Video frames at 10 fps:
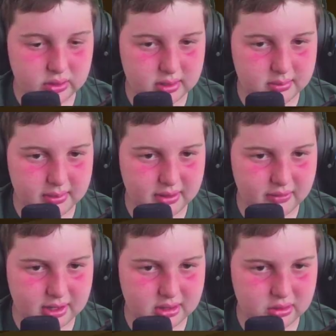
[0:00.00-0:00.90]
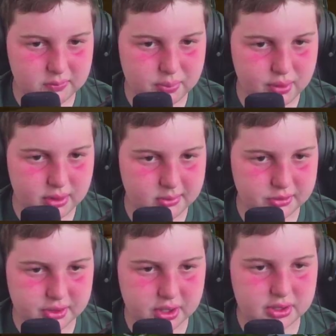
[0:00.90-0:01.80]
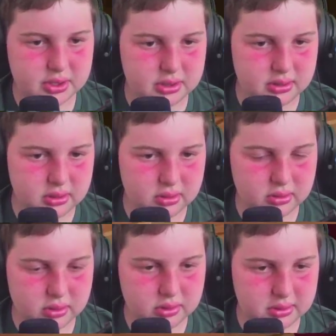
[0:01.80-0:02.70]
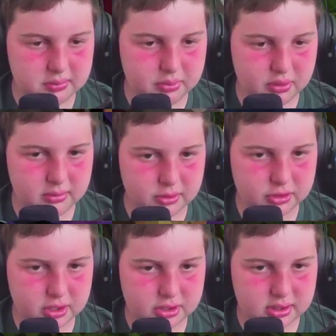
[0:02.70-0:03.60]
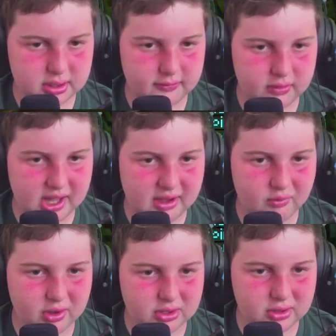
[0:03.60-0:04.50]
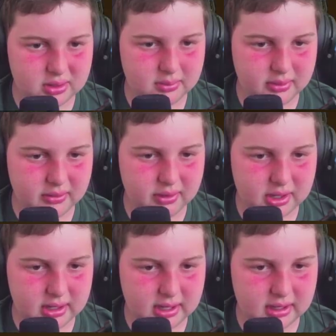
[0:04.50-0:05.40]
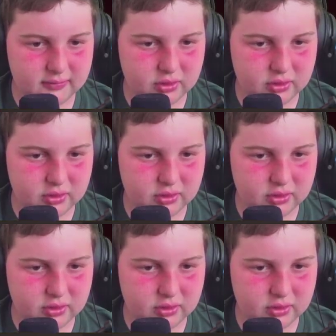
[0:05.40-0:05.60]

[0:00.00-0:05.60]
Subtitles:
bring one of those portable chargers. You know those portable chargers. If you have one, you can bring one, and if you